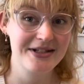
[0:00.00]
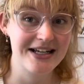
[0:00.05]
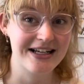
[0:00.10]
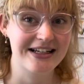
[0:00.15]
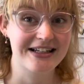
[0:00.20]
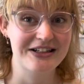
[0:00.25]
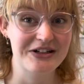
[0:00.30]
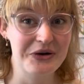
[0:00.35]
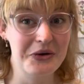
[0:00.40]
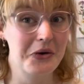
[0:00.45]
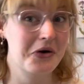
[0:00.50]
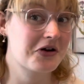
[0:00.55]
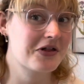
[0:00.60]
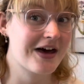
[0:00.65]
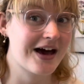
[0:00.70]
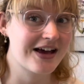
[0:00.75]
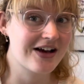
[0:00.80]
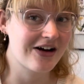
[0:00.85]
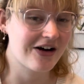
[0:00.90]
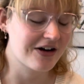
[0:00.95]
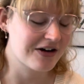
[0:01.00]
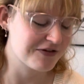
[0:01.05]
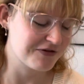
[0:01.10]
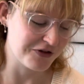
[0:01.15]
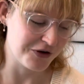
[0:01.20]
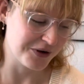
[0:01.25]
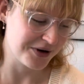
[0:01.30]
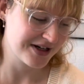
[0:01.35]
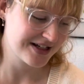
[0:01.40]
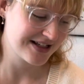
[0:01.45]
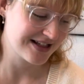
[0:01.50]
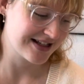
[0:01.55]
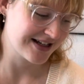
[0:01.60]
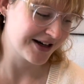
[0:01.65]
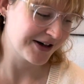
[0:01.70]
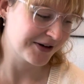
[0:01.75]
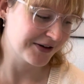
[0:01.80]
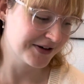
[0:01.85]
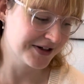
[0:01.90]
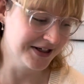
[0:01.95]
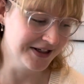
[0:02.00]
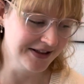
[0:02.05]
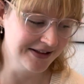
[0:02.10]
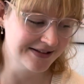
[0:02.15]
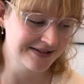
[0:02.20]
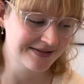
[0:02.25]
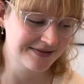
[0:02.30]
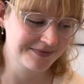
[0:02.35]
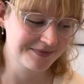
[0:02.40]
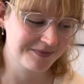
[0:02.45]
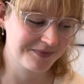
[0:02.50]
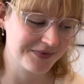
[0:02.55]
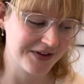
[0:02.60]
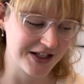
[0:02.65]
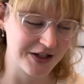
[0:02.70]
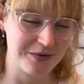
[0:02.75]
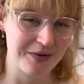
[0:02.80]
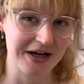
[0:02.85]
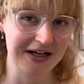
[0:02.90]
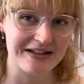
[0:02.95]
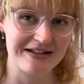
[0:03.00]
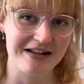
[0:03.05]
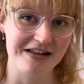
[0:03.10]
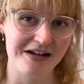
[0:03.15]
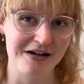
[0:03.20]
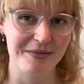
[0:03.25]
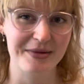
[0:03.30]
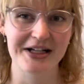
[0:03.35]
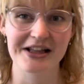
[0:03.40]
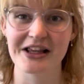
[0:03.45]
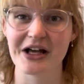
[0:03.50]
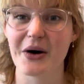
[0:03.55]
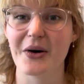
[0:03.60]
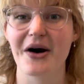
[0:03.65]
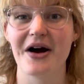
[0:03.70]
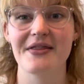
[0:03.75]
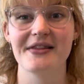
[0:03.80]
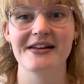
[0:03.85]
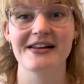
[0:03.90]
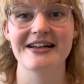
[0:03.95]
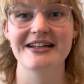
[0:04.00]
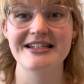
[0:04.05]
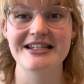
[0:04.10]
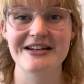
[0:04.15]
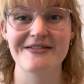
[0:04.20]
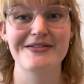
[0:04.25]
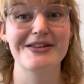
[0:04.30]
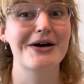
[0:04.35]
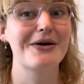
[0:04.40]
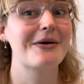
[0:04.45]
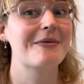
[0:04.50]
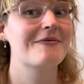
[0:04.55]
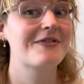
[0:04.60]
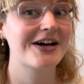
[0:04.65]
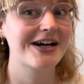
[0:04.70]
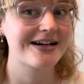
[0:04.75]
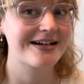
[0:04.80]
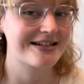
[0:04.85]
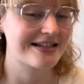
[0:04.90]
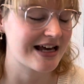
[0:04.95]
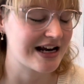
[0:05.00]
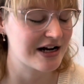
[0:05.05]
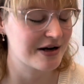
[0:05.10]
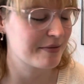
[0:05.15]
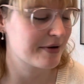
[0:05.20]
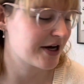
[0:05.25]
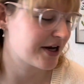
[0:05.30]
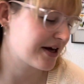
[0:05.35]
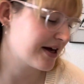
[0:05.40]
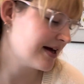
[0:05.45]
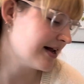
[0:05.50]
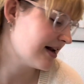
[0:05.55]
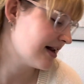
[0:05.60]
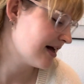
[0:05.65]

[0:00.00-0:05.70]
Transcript: I need to order that yarn, of course, so that's why it's a little bit lower on the list, even though I'm very excited about it.